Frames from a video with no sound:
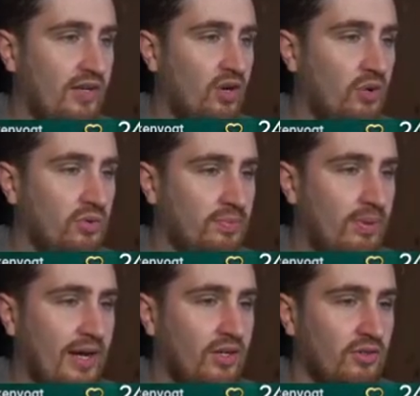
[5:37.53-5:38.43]
goal was
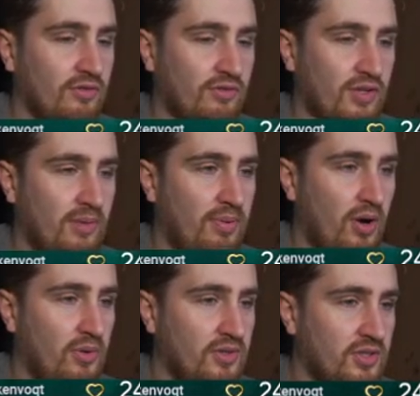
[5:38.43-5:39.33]
bad luck for the
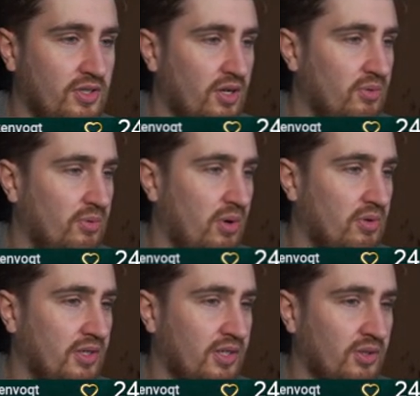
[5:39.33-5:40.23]
opponent, so we
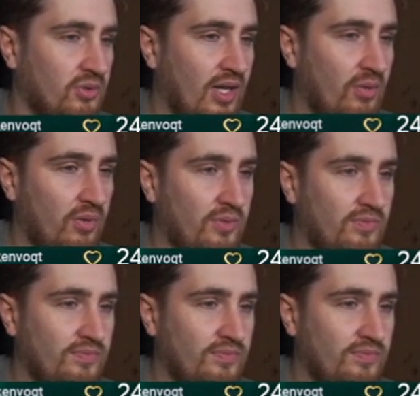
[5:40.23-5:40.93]
won't include that one.